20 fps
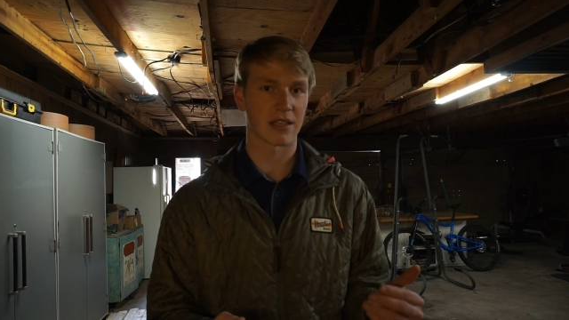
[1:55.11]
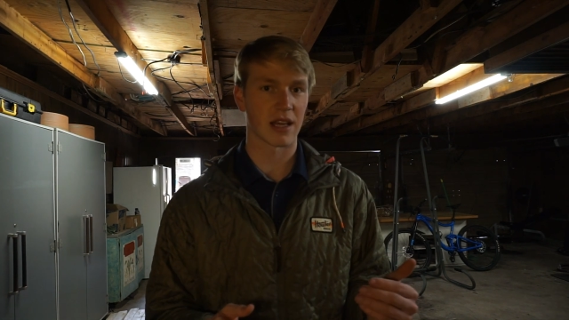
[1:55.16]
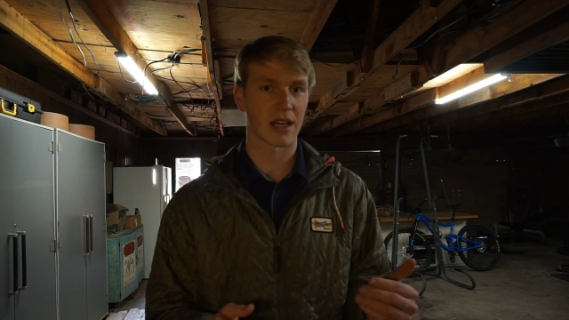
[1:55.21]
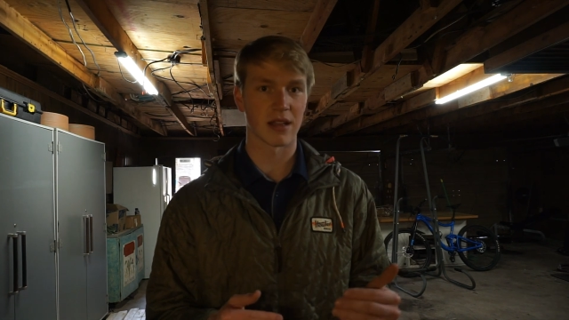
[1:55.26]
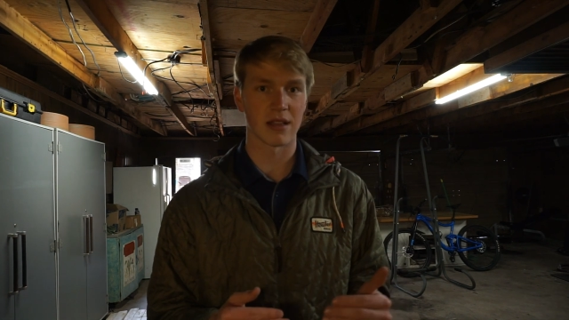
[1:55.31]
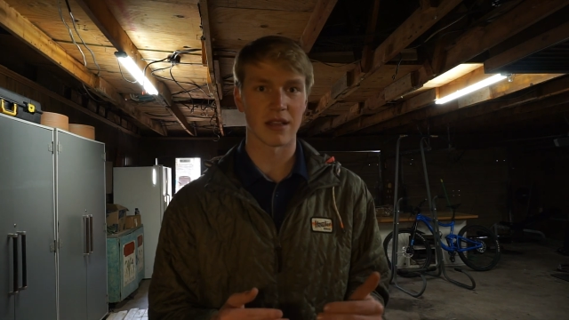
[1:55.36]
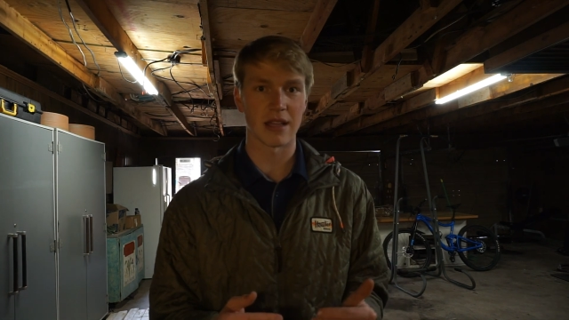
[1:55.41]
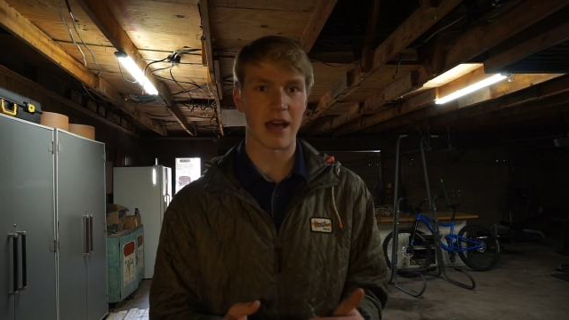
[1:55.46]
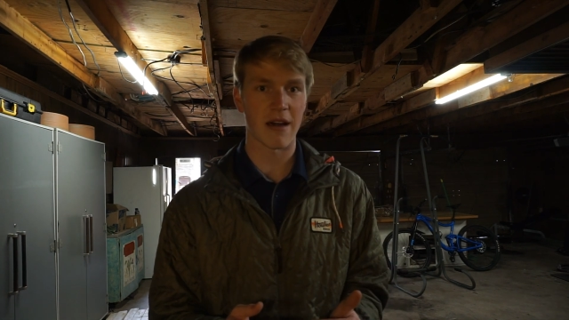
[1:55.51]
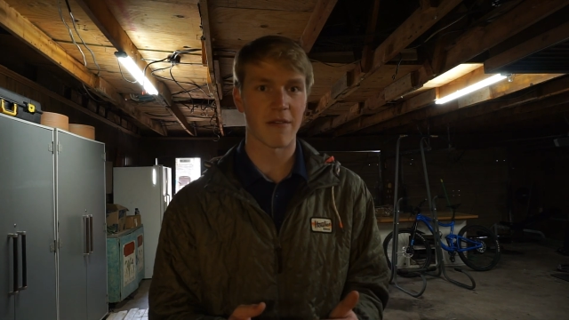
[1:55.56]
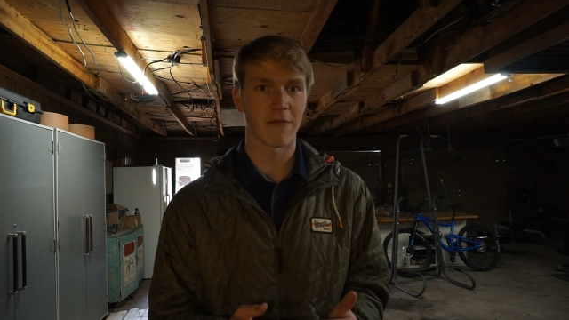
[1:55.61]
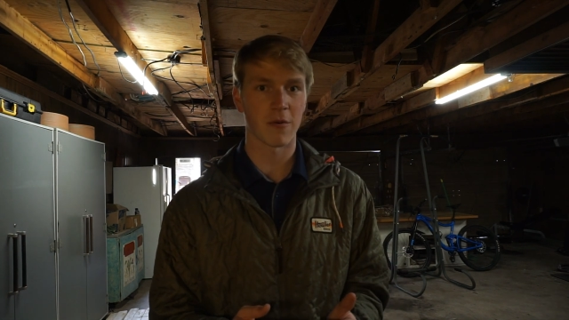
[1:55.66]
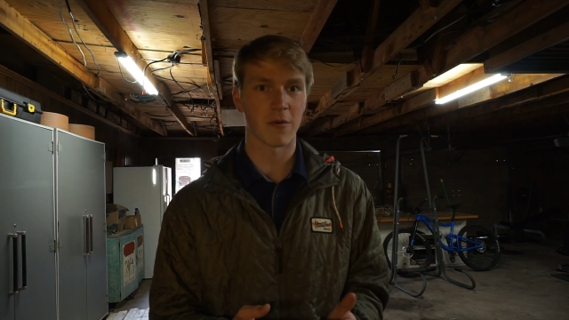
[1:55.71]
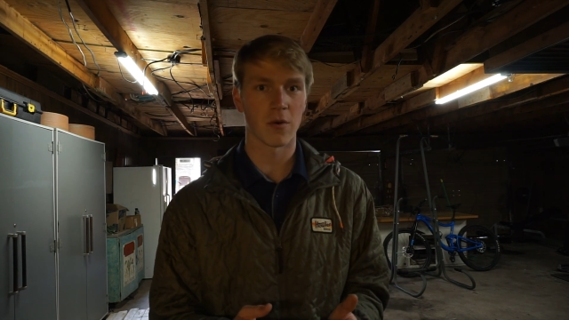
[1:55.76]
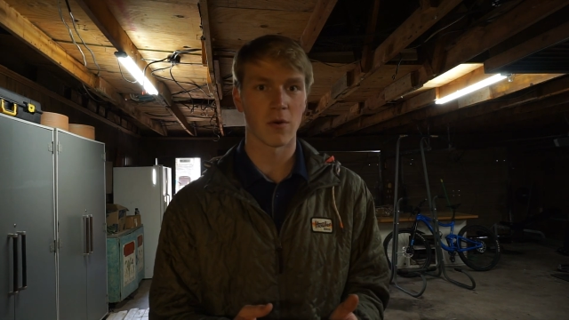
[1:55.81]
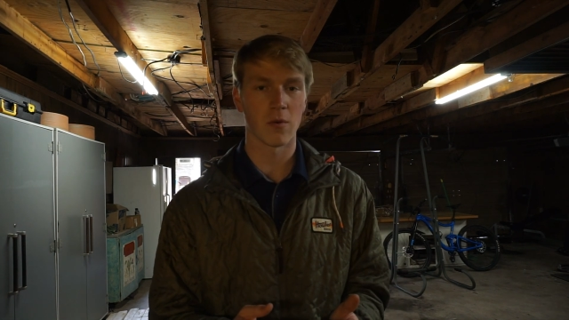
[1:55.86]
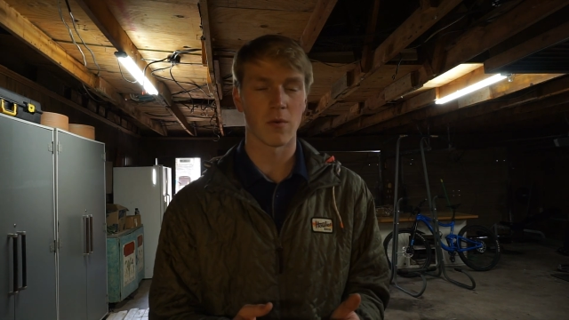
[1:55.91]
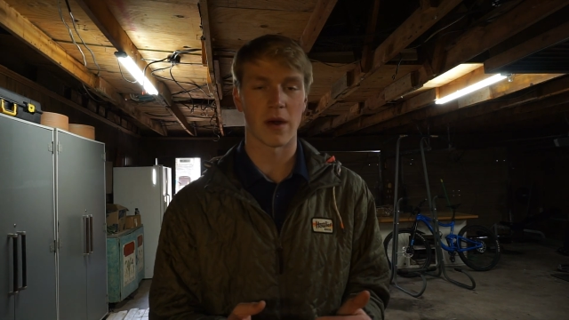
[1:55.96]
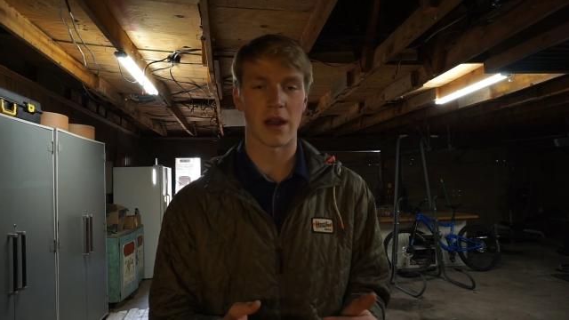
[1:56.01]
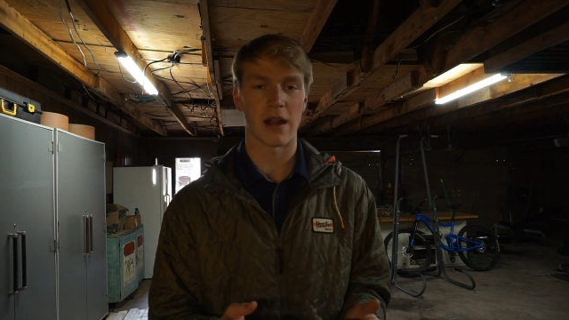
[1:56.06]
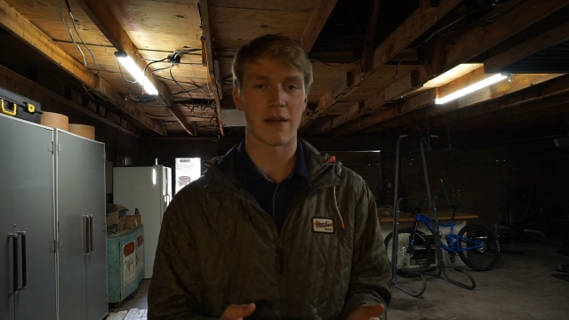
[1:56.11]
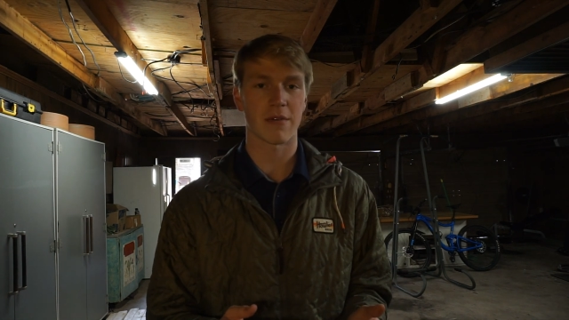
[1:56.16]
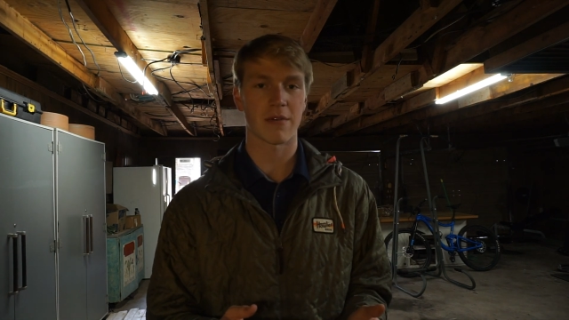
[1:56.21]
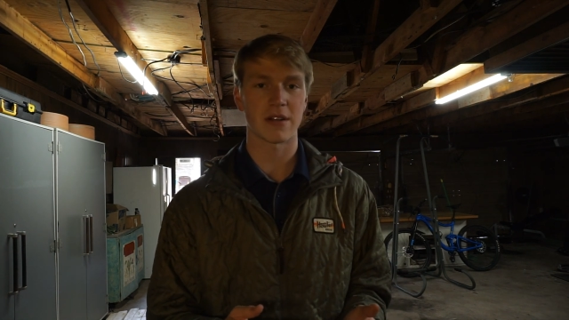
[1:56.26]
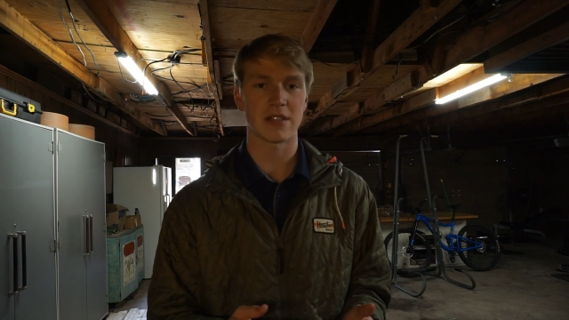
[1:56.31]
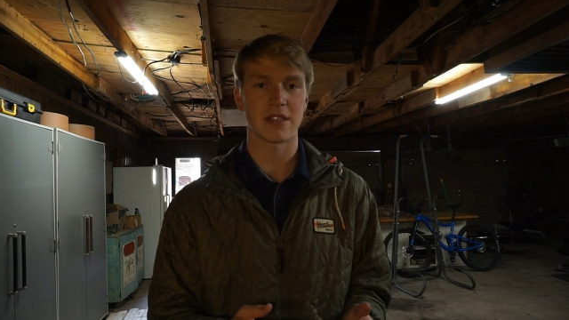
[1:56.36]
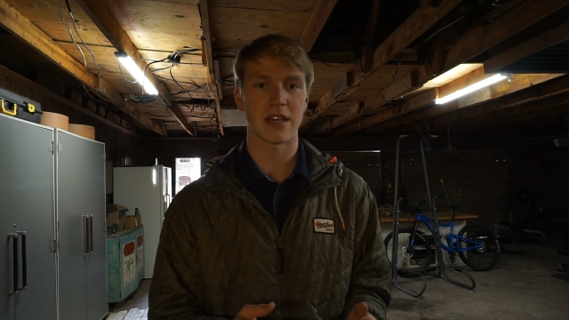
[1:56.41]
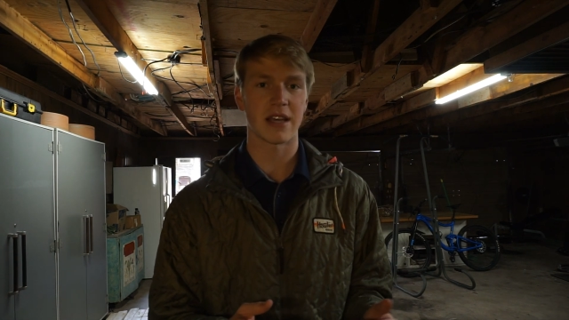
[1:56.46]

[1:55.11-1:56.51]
get a level, whatever it